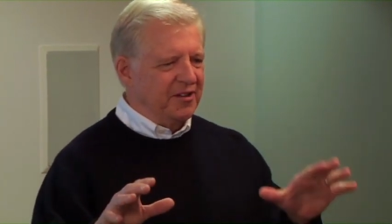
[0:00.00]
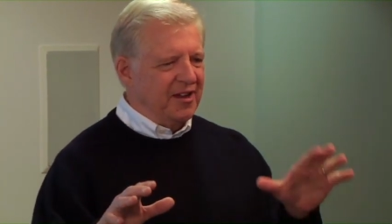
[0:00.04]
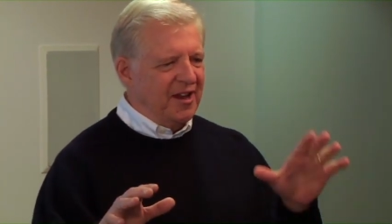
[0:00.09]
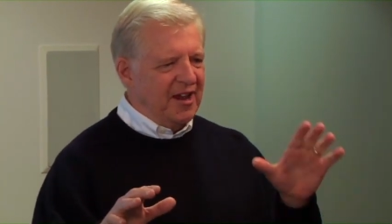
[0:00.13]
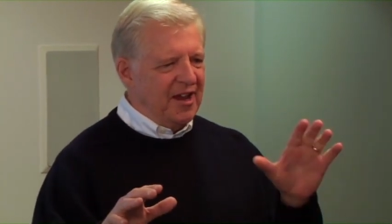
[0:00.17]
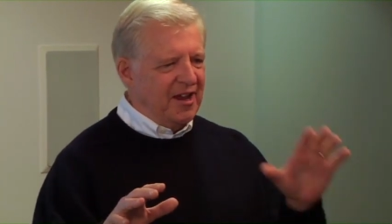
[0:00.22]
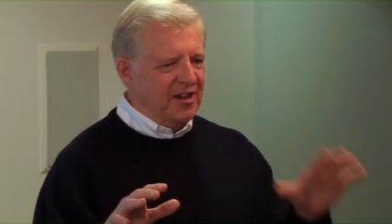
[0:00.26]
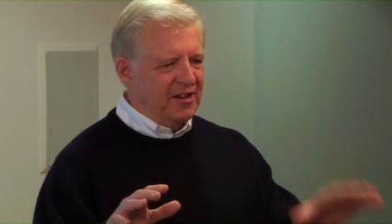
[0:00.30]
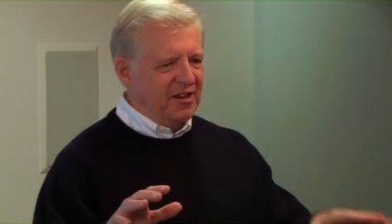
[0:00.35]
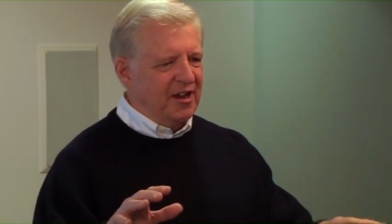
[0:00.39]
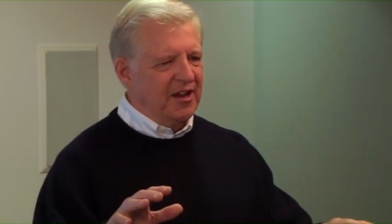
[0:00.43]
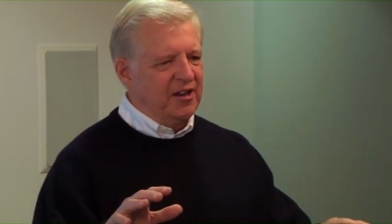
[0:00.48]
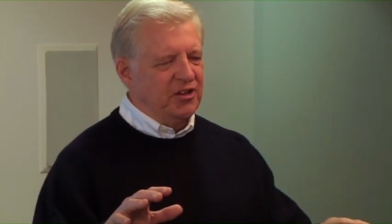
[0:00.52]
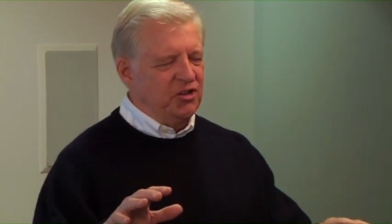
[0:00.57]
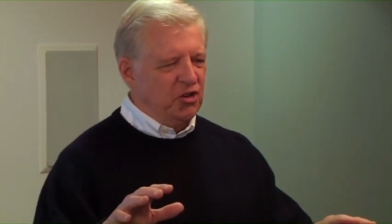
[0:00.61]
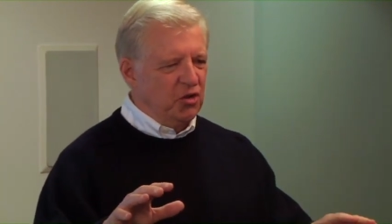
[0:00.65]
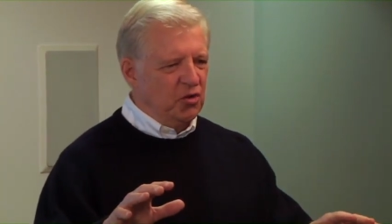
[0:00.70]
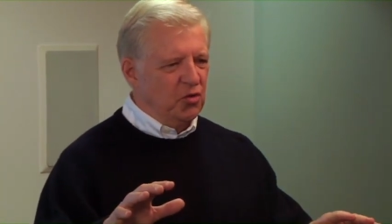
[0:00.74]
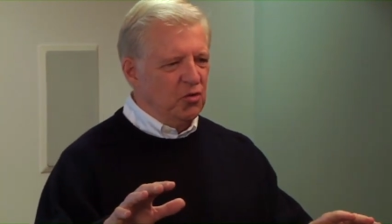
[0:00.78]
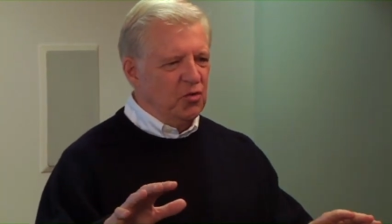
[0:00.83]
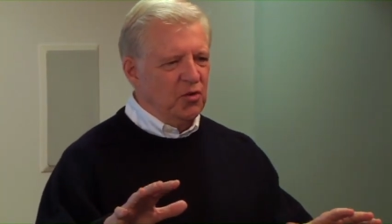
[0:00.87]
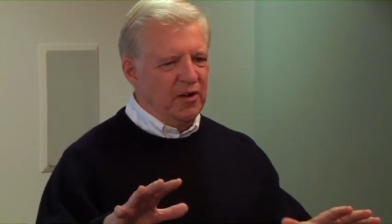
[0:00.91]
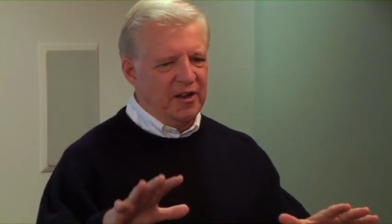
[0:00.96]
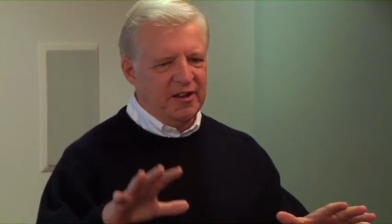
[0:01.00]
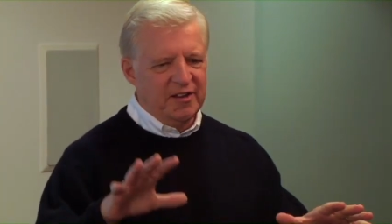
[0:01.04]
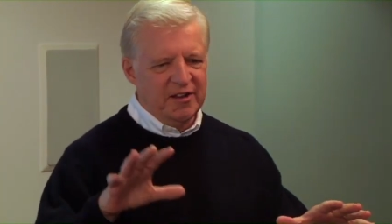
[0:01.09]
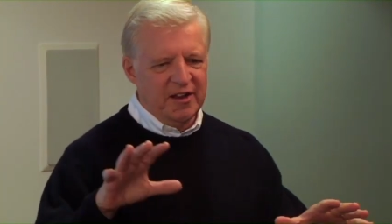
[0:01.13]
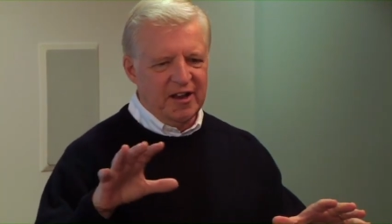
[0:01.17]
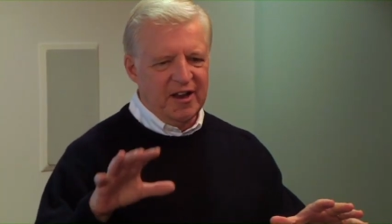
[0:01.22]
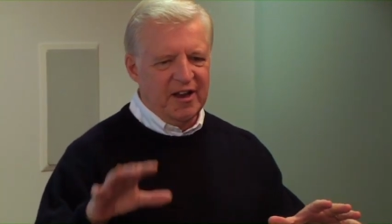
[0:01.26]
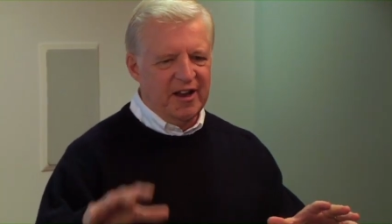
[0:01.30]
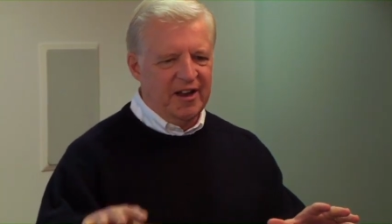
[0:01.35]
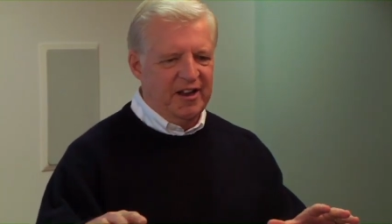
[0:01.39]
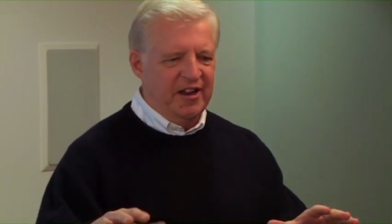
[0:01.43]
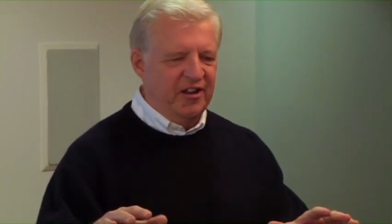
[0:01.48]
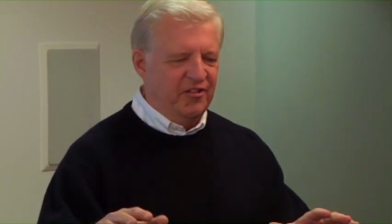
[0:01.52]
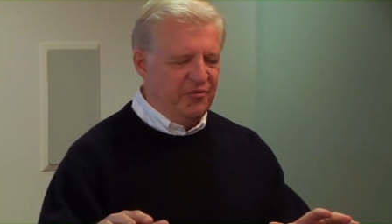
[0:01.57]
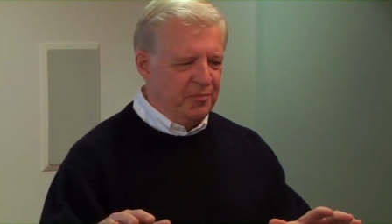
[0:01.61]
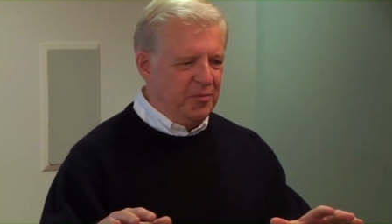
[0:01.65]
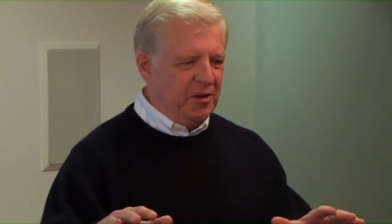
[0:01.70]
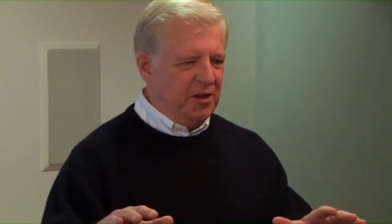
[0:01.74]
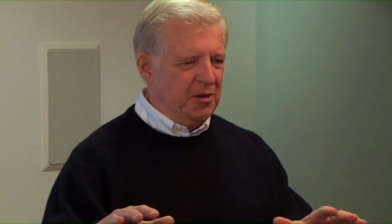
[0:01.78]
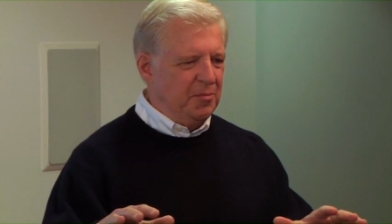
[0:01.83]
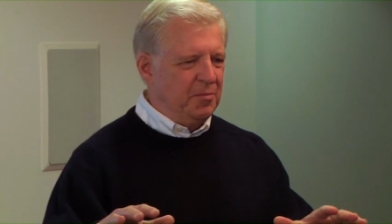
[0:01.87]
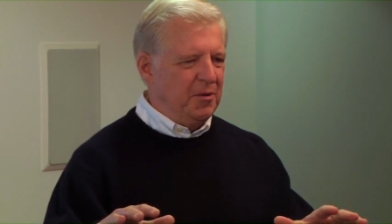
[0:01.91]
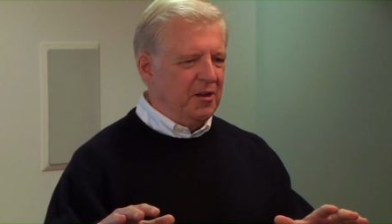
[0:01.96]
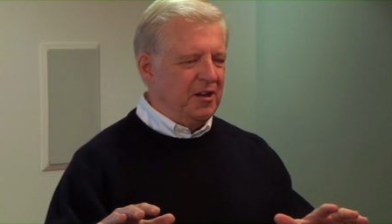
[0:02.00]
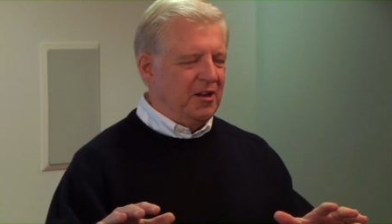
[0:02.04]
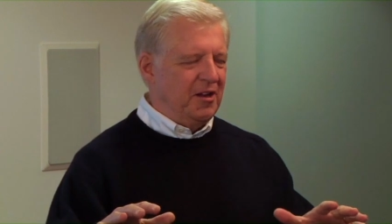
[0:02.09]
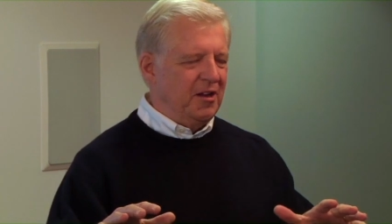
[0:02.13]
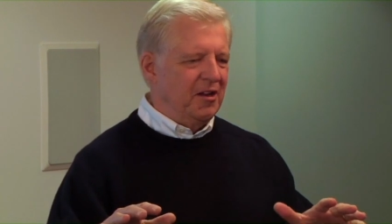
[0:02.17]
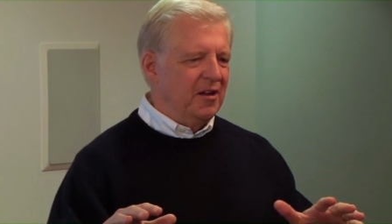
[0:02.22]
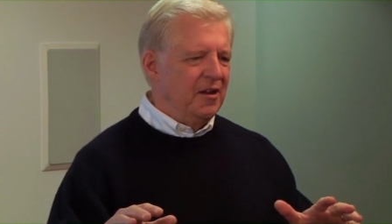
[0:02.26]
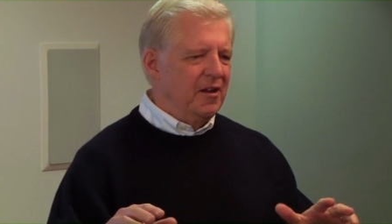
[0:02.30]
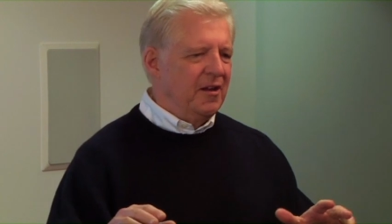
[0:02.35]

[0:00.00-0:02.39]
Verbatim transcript: the AAU and the IFBB.